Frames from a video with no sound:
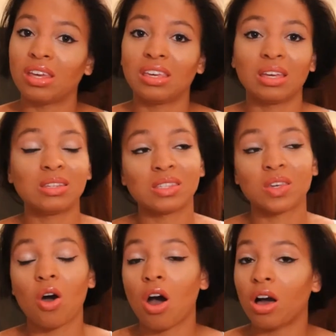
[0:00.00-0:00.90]
It gets
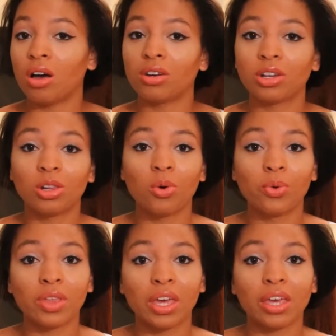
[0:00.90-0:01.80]
caught on
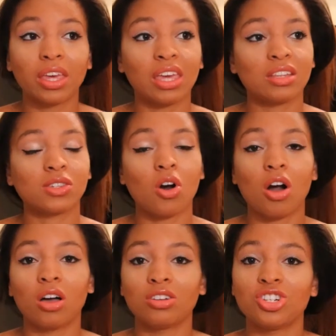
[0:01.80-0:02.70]
clothing, it gets
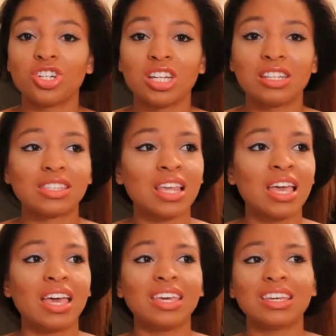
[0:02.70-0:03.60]
caught on sheets,
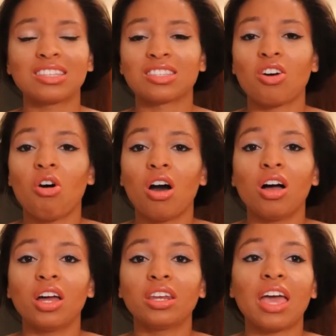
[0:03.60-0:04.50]
it gets caught
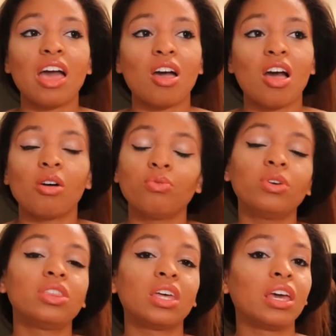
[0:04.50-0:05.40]
on
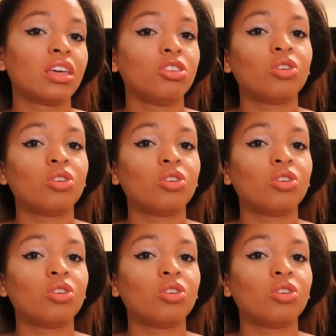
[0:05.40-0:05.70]
everything.